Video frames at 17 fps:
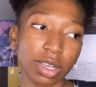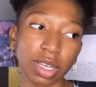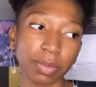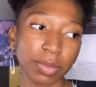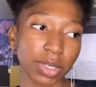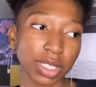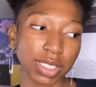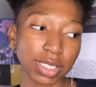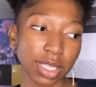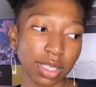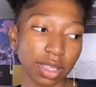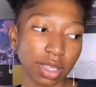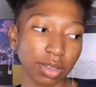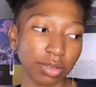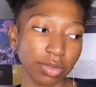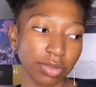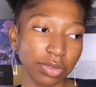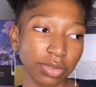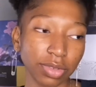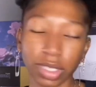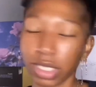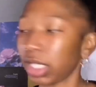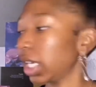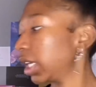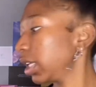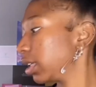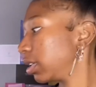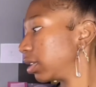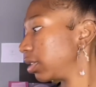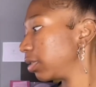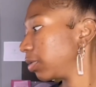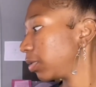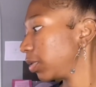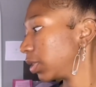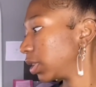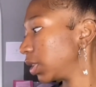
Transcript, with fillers: I'm gonna say that again for